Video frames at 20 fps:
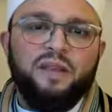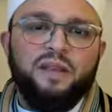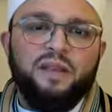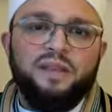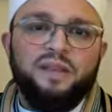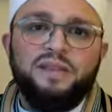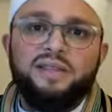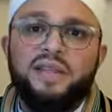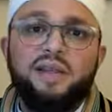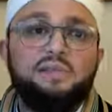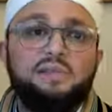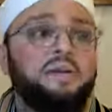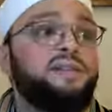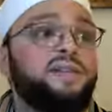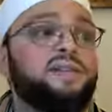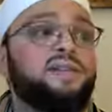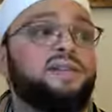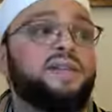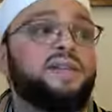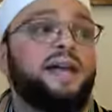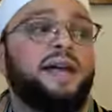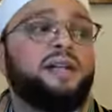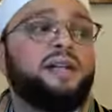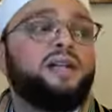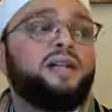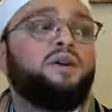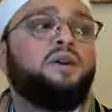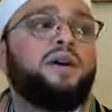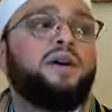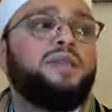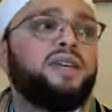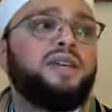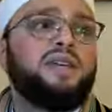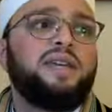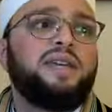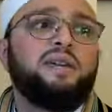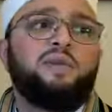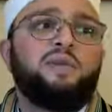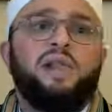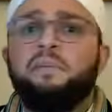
And some of us, I know, are thinking, well,